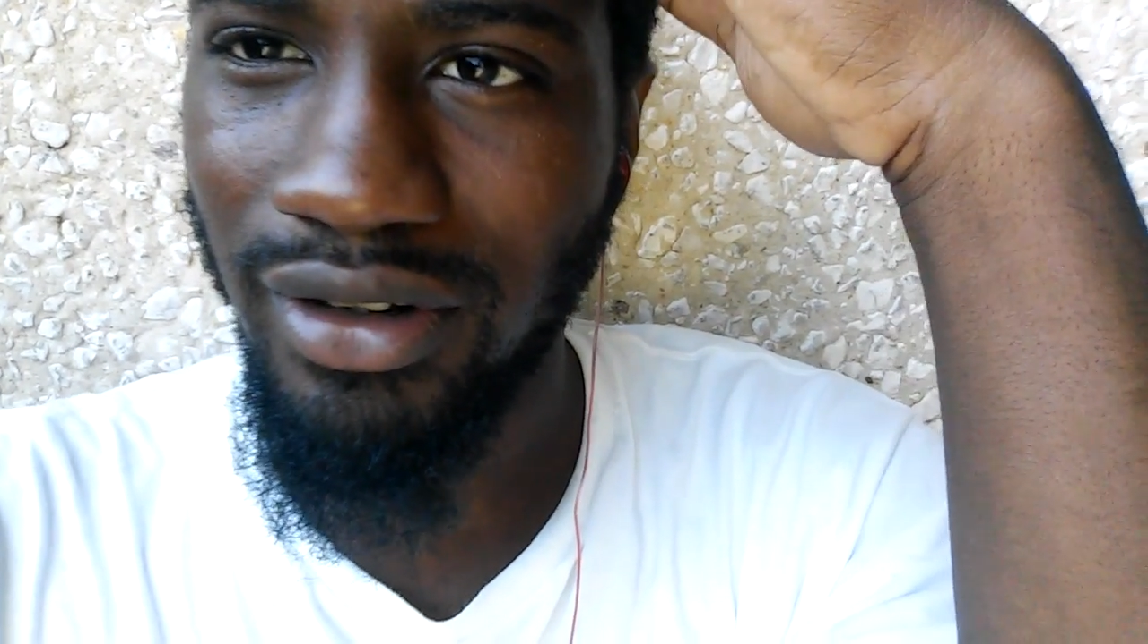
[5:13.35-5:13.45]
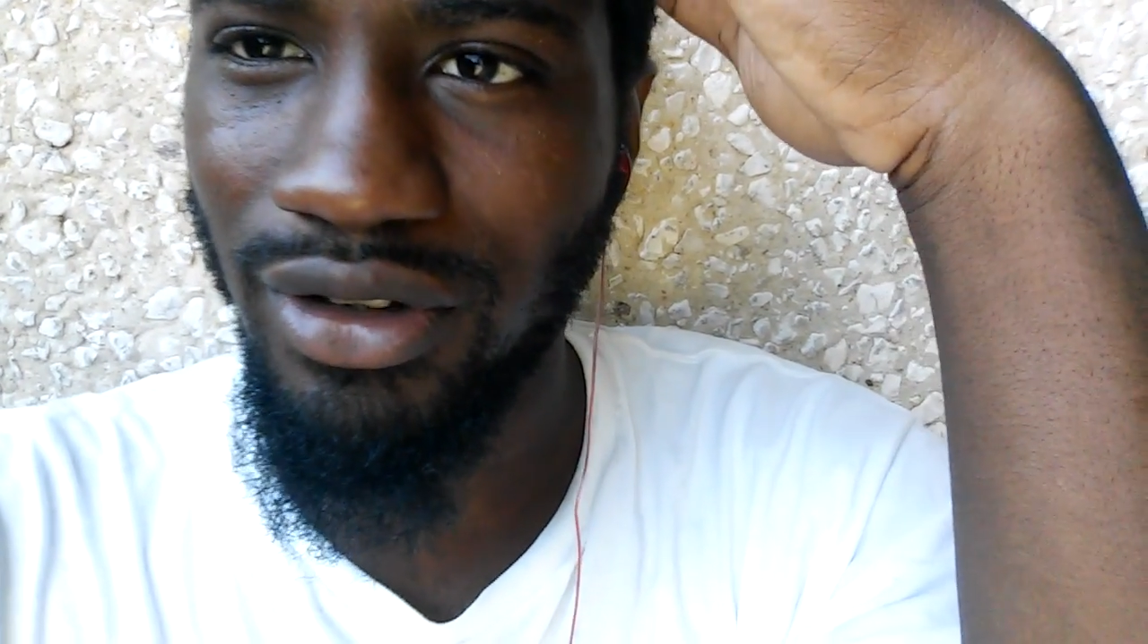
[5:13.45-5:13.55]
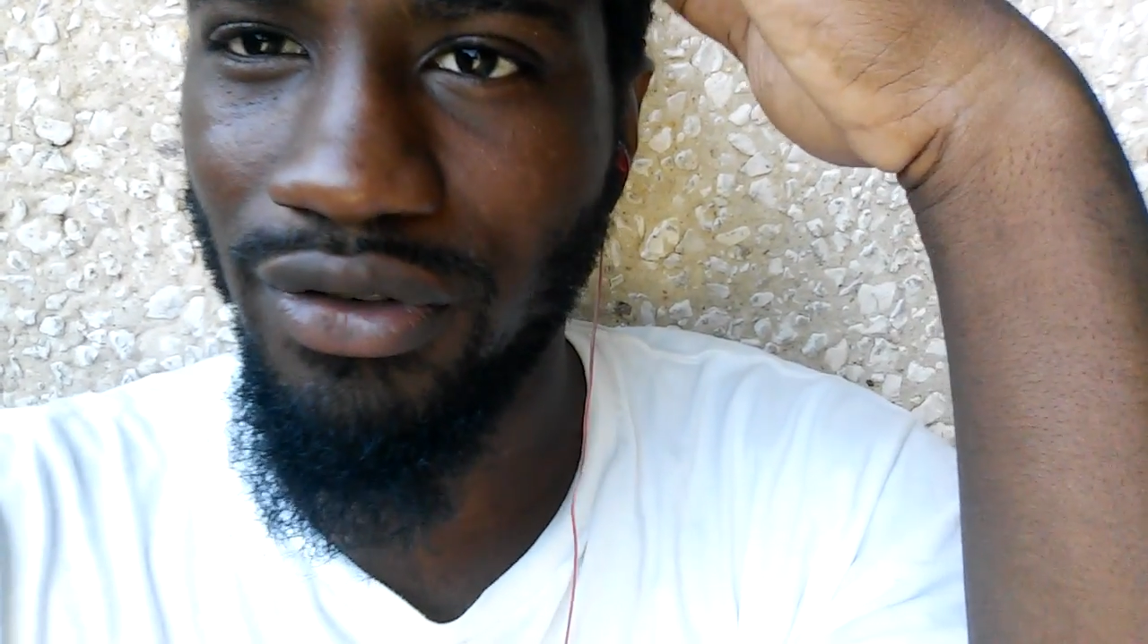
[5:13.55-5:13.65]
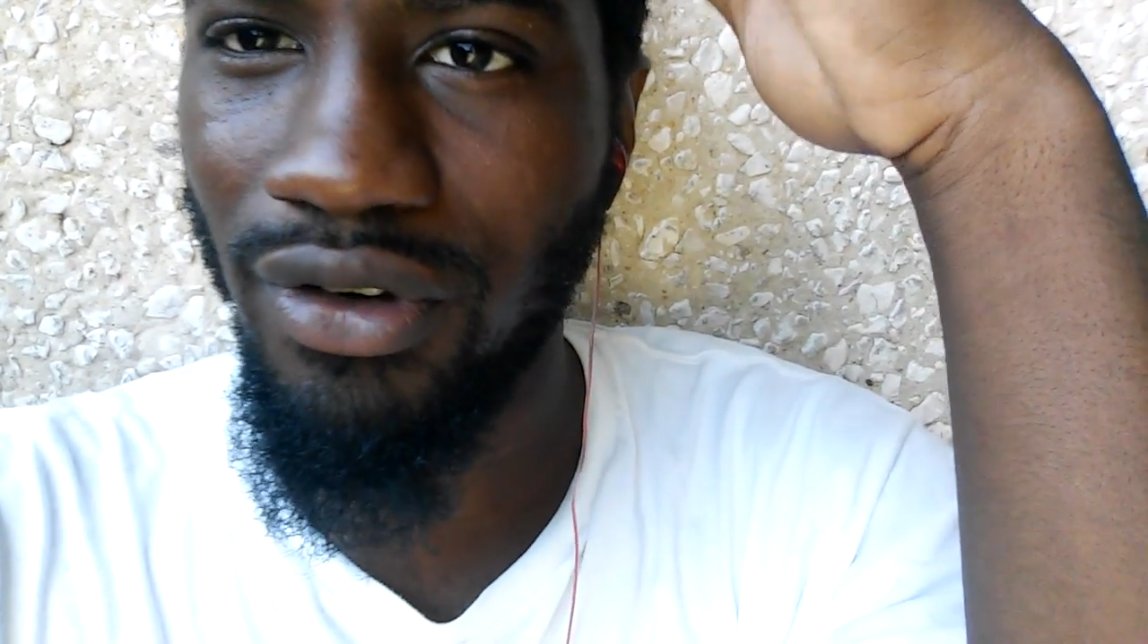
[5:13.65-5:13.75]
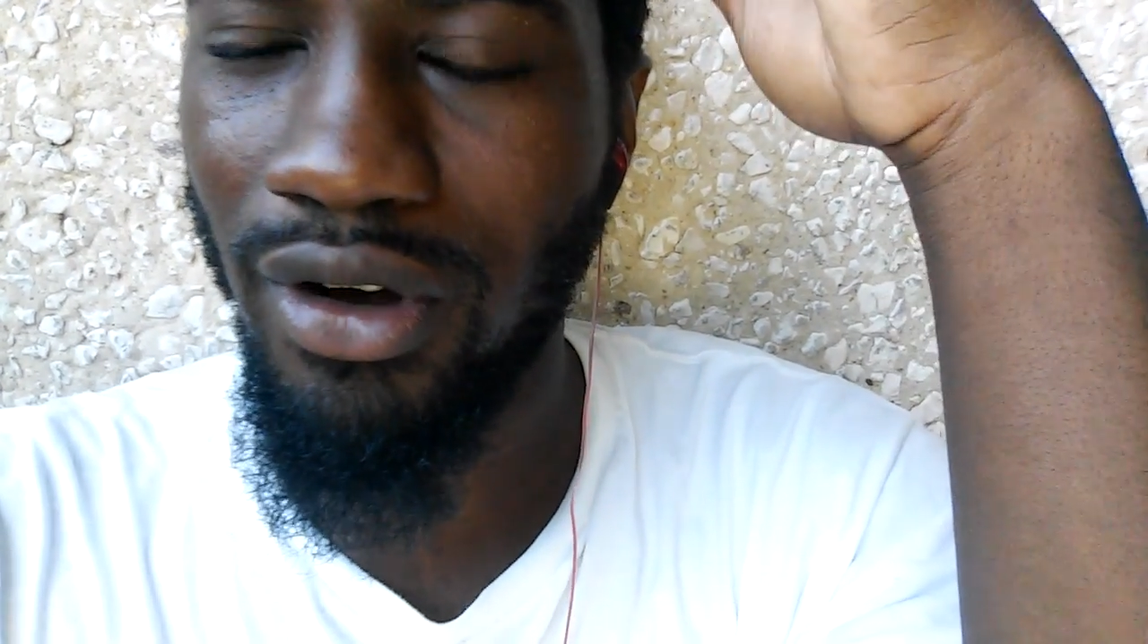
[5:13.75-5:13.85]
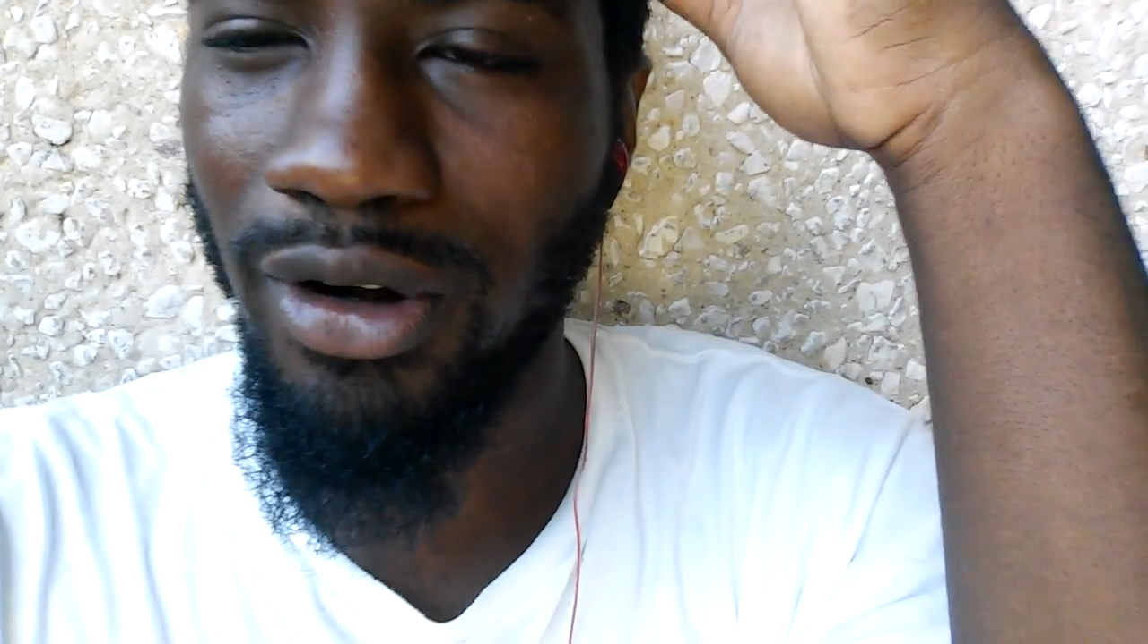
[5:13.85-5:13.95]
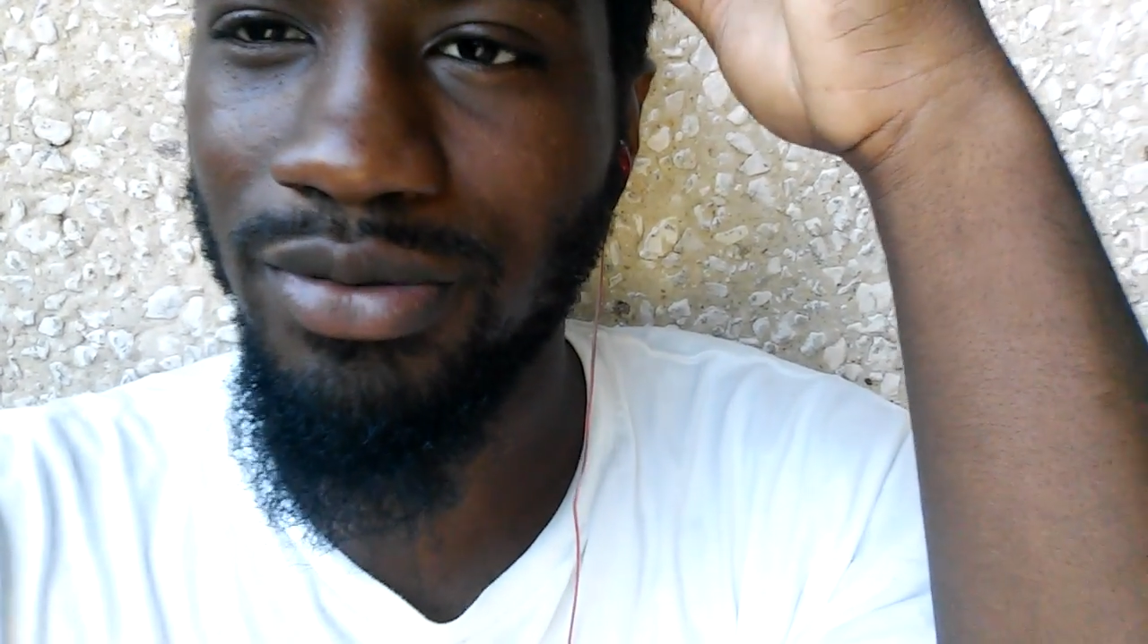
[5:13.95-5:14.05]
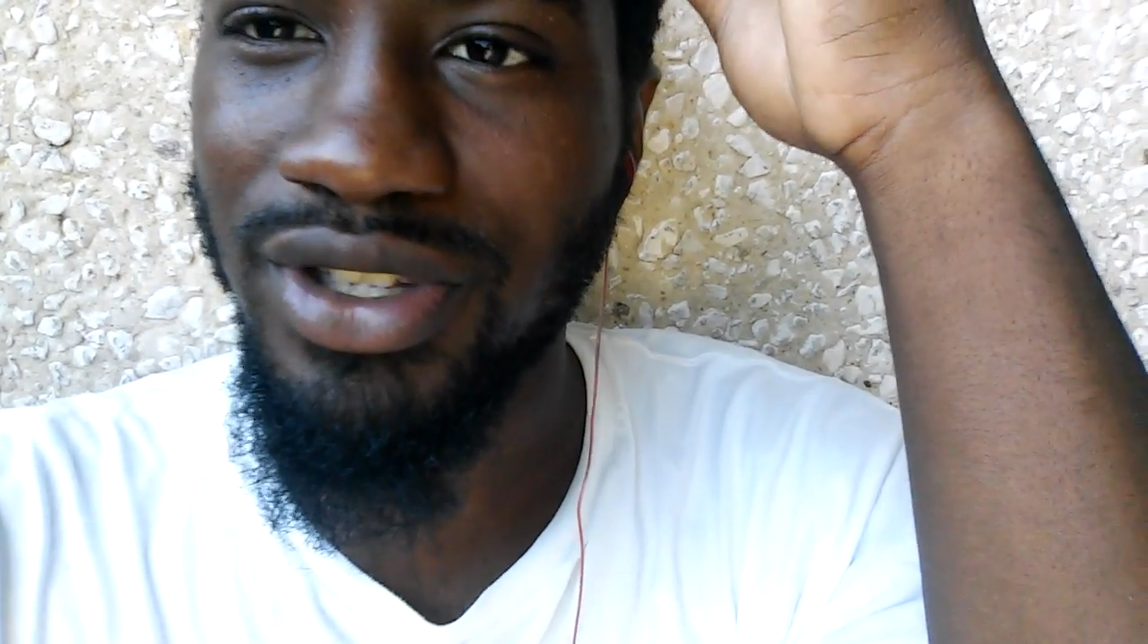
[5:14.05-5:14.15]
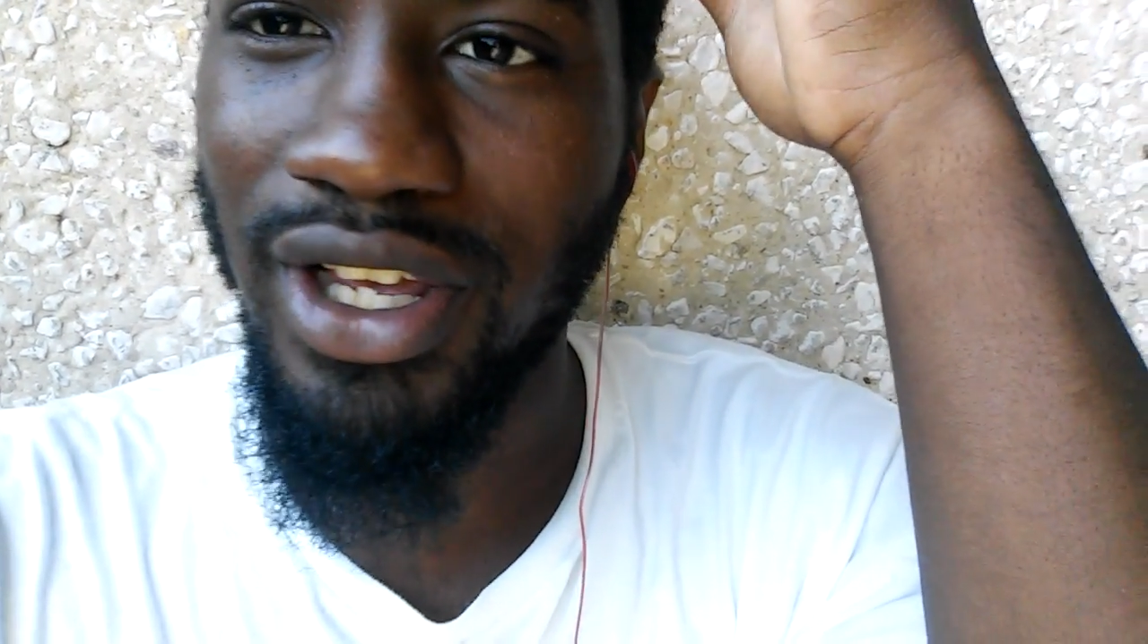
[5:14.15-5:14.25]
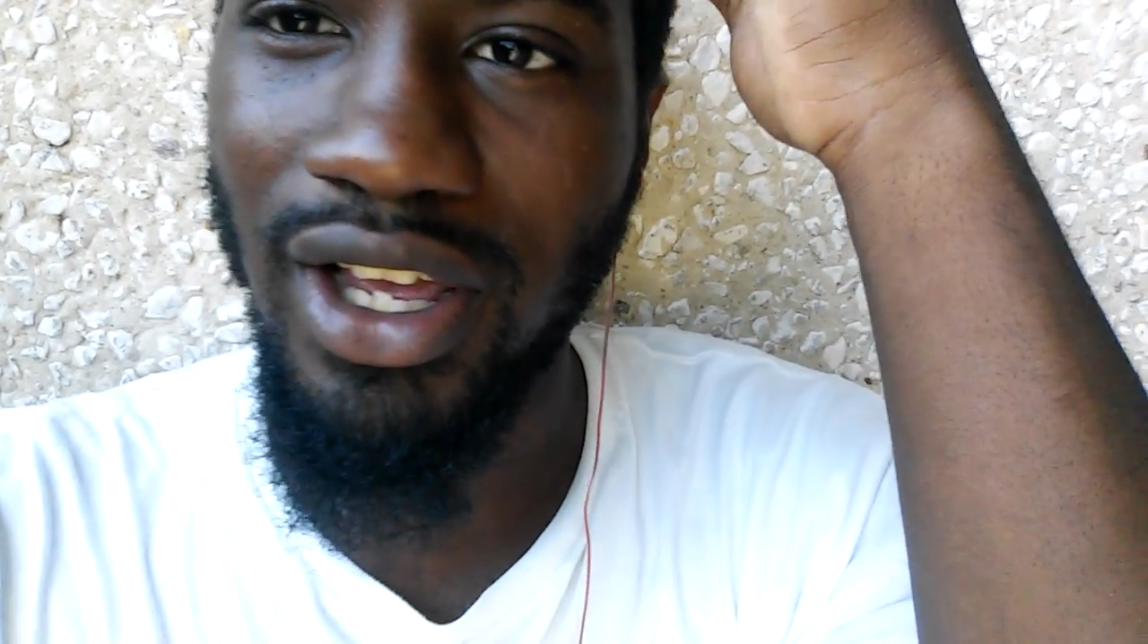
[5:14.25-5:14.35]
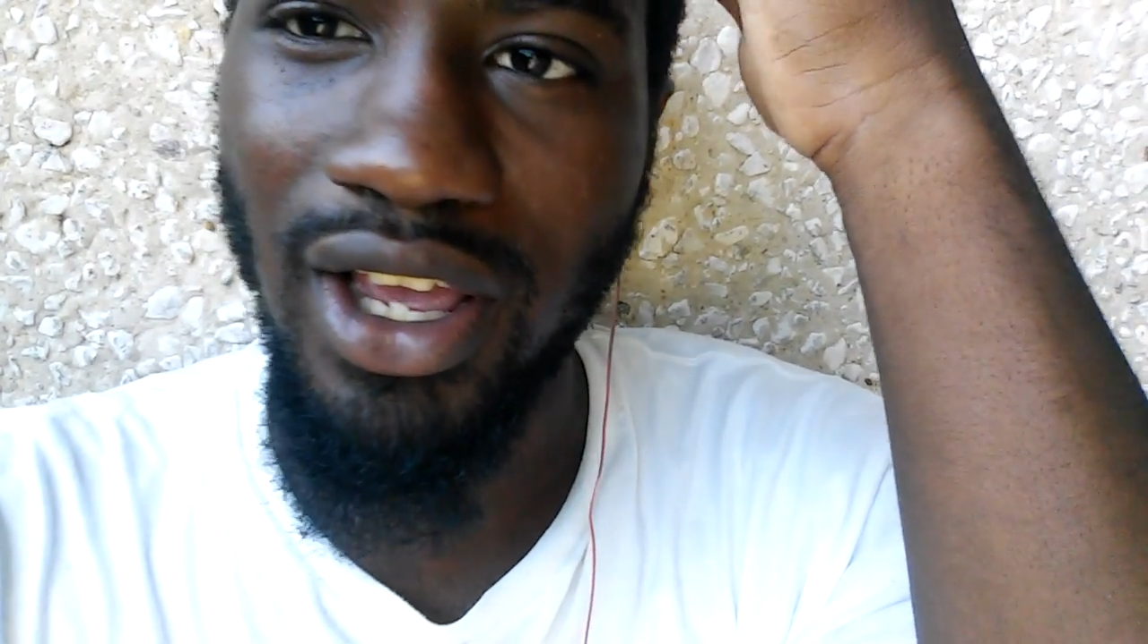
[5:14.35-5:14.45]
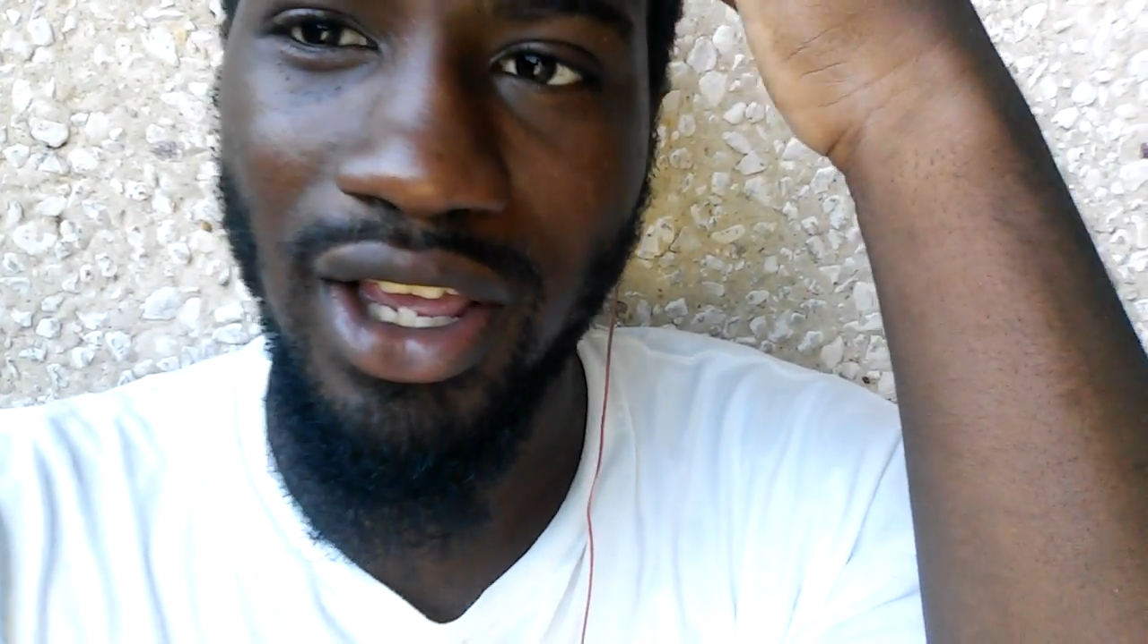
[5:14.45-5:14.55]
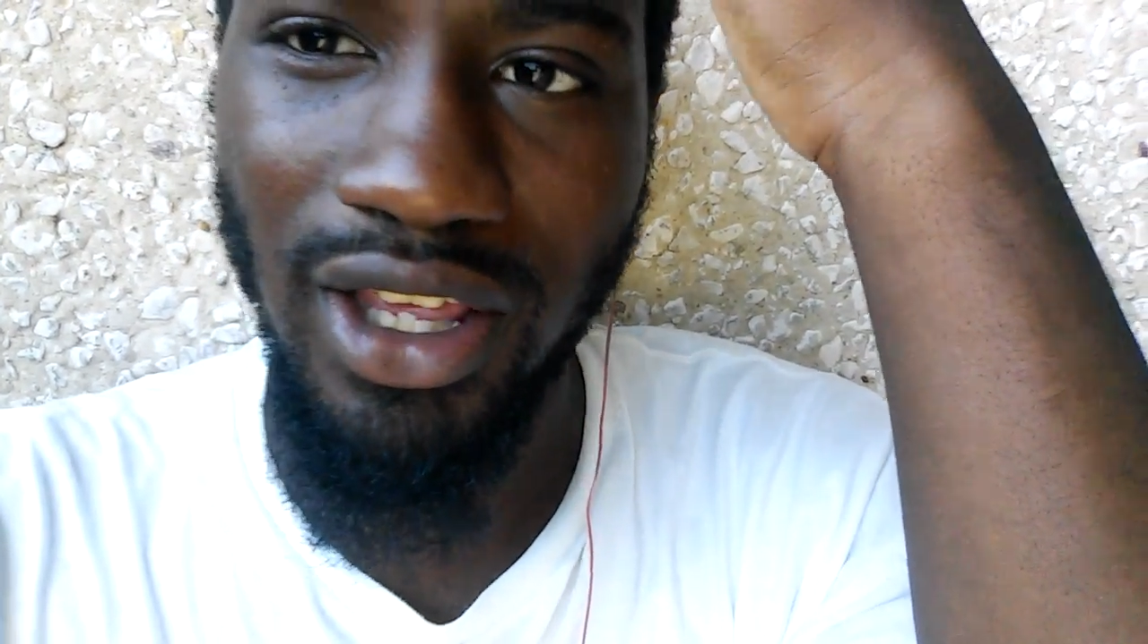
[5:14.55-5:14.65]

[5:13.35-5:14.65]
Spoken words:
You feel what I'm saying?